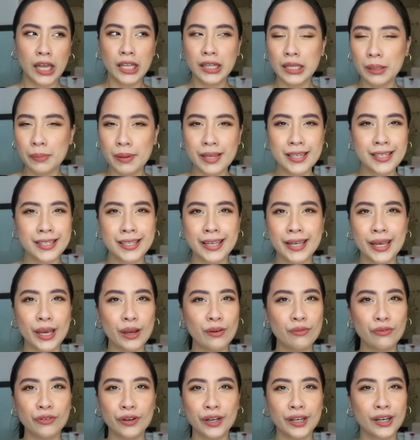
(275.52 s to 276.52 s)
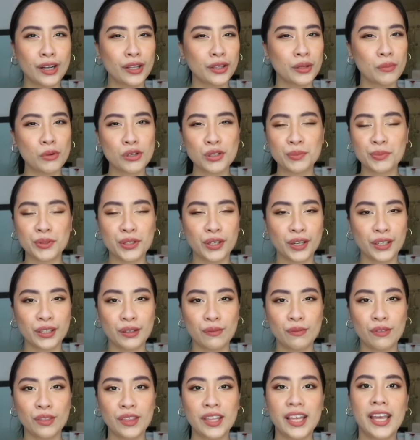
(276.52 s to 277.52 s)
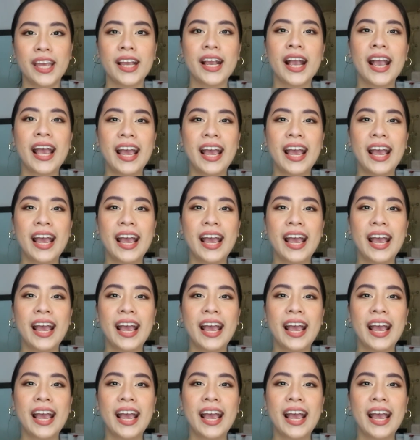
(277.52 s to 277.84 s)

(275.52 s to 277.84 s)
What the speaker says: not the best thing ever and not the most productive thing.